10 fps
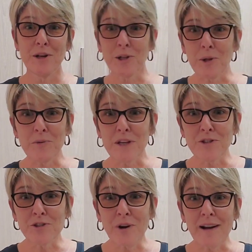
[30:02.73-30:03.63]
clothing
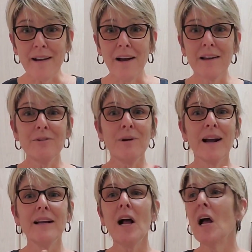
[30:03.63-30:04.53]
try on,
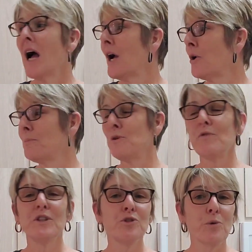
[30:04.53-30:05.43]
right? I hope you've
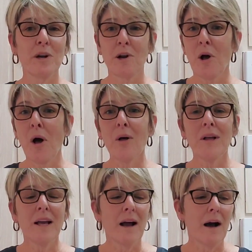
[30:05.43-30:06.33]
enjoyed it all.
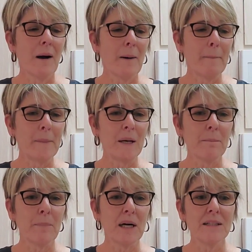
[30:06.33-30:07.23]

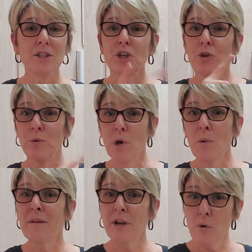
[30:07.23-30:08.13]
But you know,
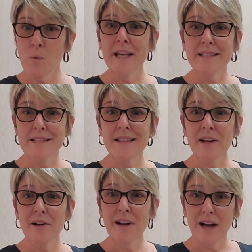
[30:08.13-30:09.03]
I've got wings in
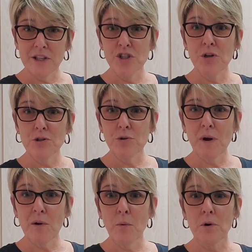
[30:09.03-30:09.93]
there. I showed you
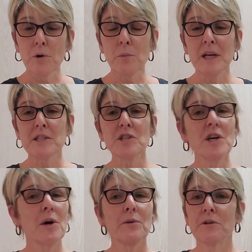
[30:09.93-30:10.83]
I ordered wings to
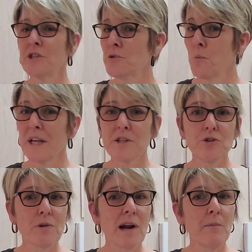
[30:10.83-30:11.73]
go. They're just wings
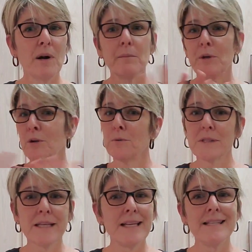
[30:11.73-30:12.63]
dry rub. You don't
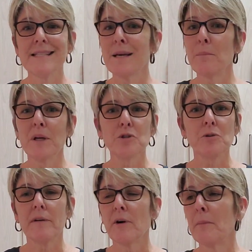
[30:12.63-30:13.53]
need to see a picture
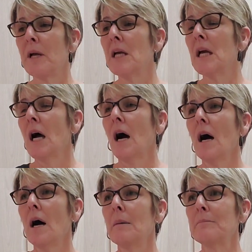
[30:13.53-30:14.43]
of
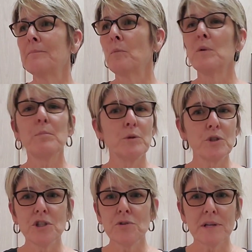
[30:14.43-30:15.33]
them, with blue
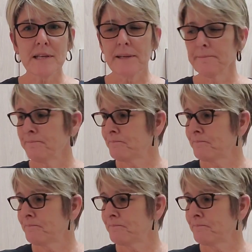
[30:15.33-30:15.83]
cheese dressing.